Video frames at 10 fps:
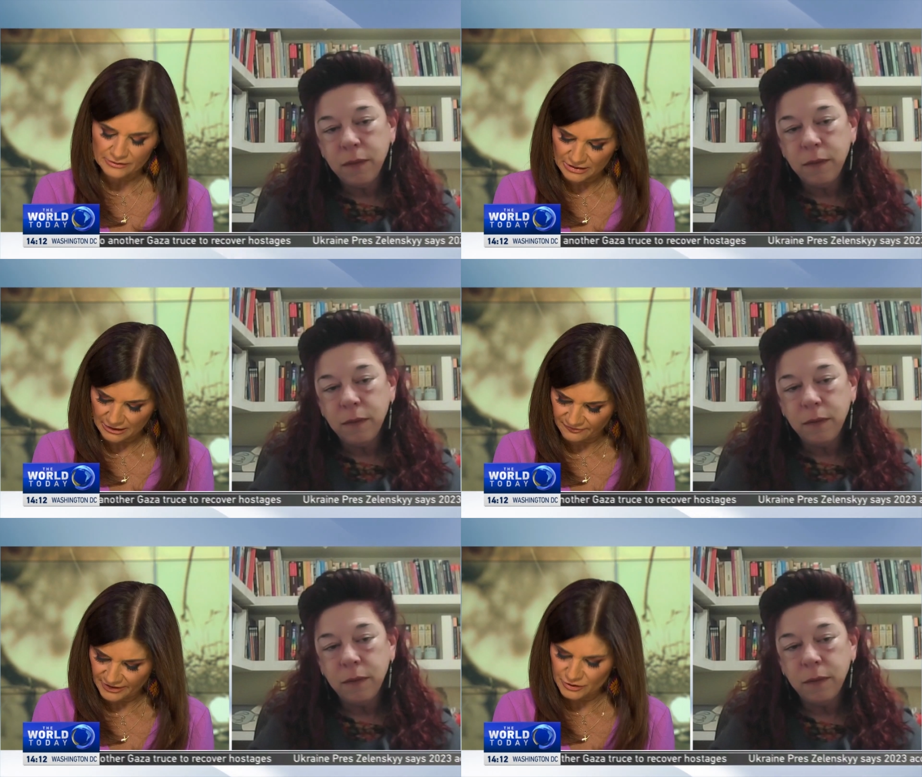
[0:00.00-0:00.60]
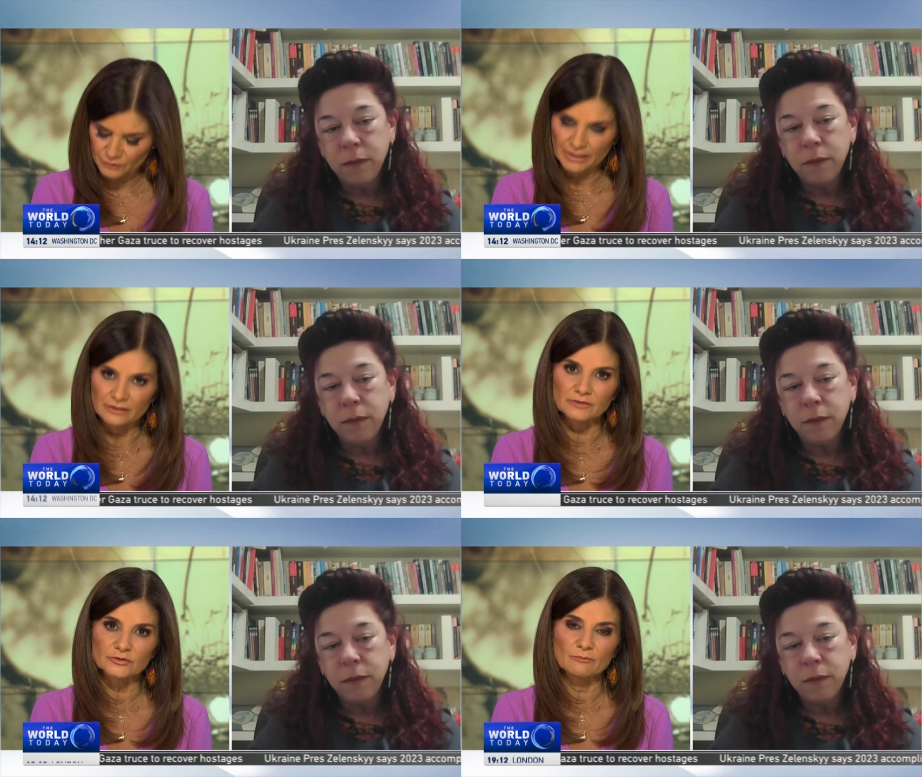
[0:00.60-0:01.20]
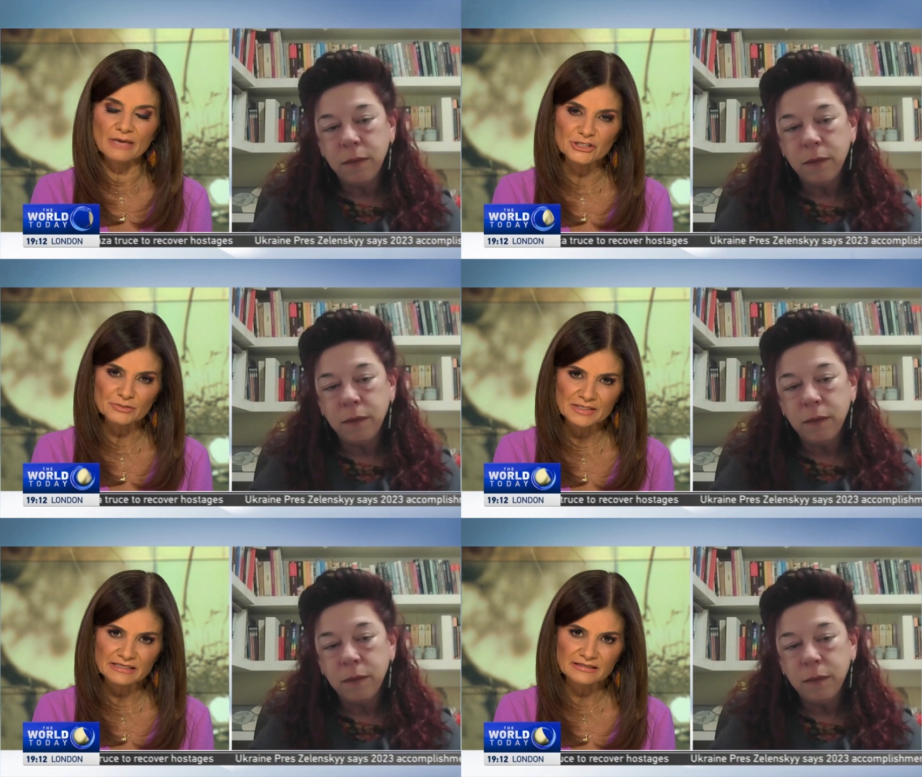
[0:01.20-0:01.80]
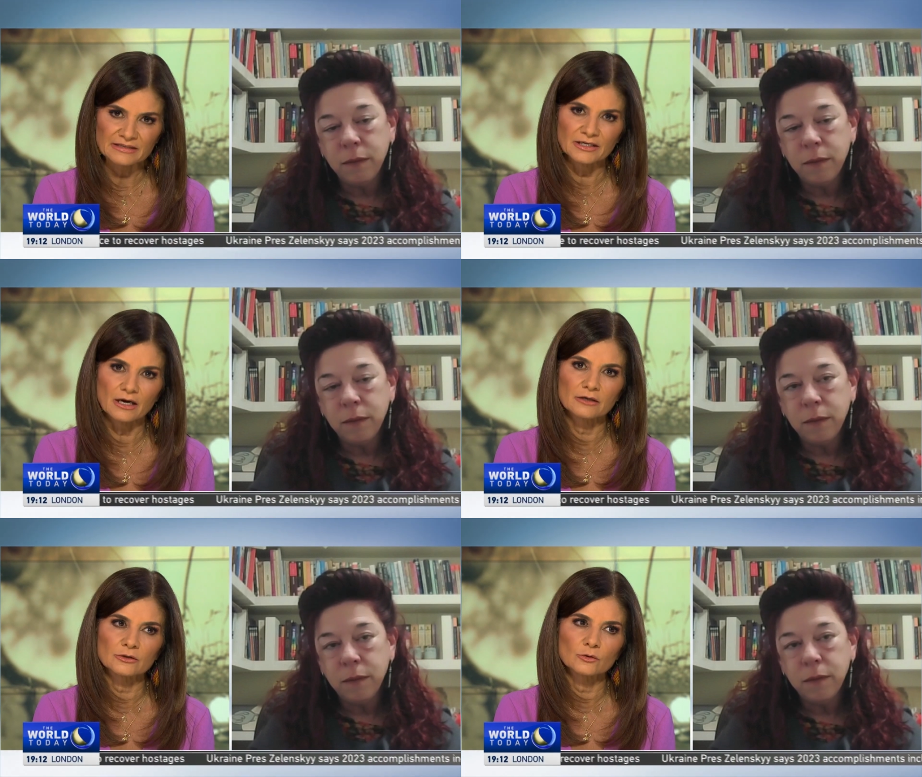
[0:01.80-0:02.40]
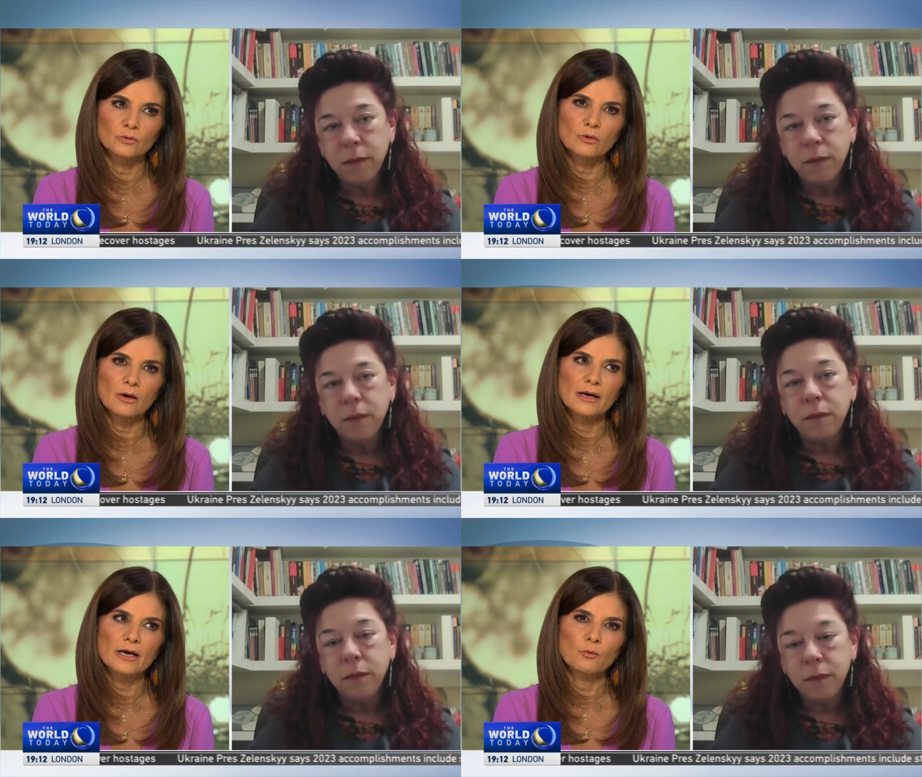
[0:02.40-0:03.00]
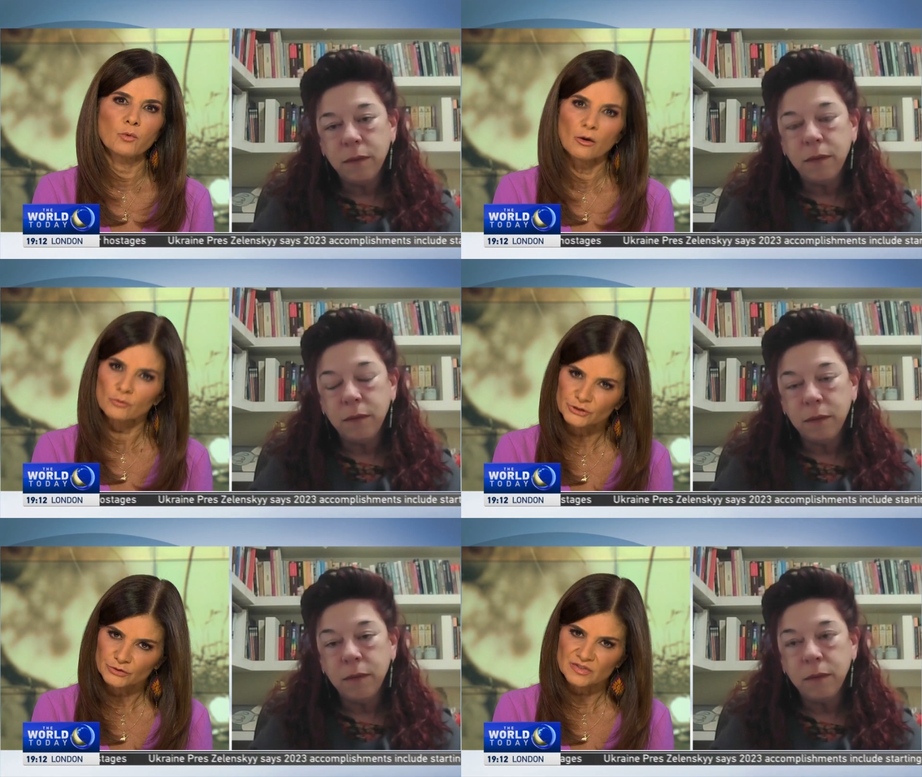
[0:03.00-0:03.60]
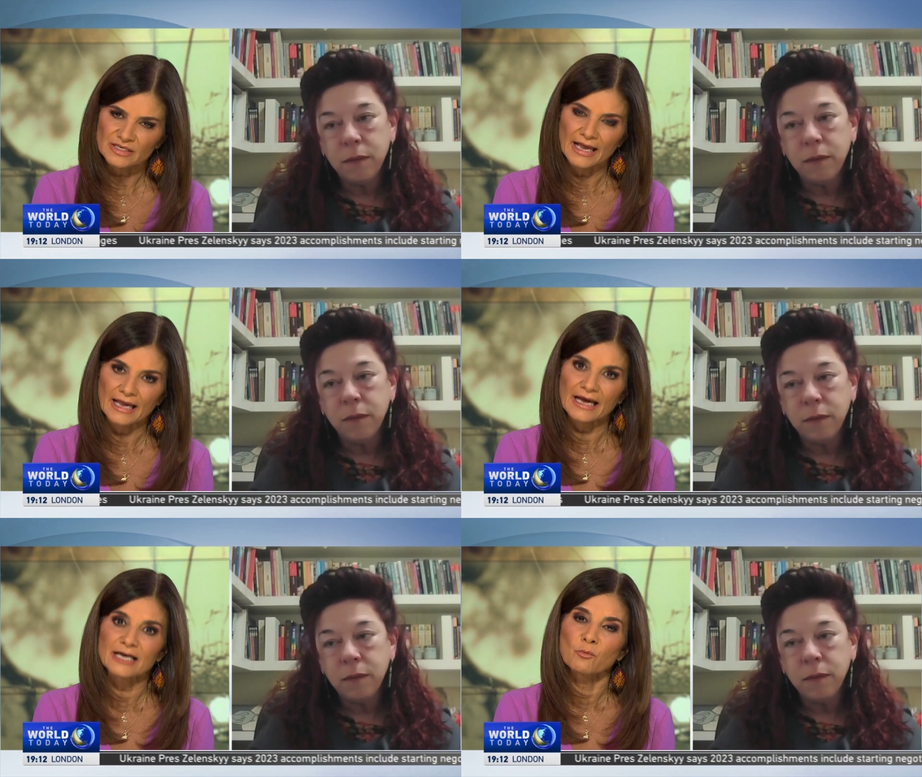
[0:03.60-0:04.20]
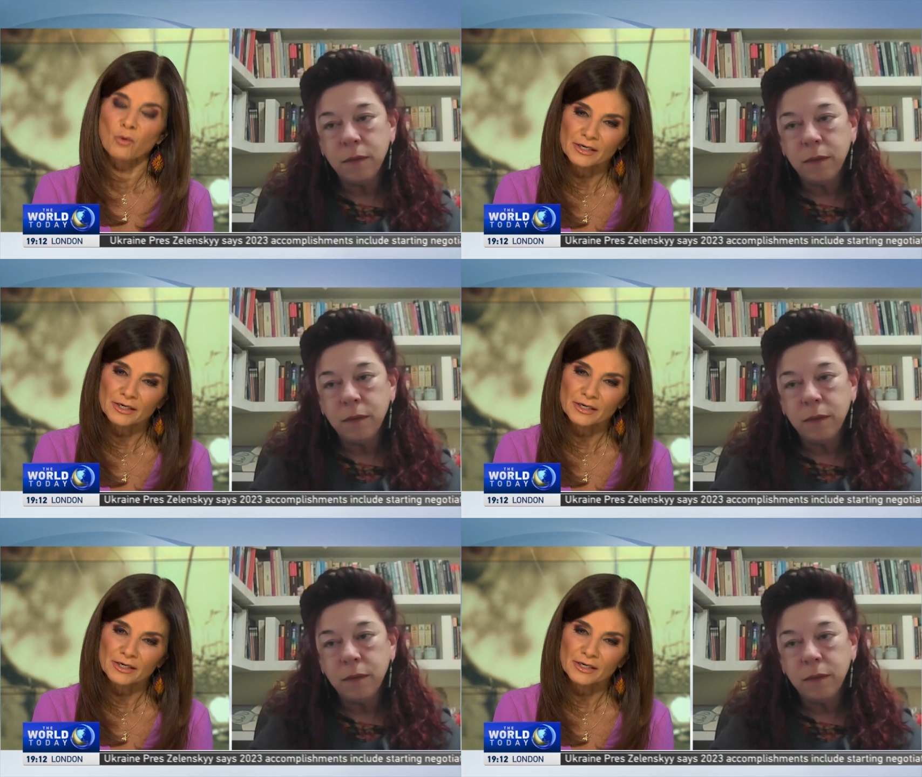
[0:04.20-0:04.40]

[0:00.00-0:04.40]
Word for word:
Speaker 1: of Israel, to Benjamin Netanyahu, what would you say? And what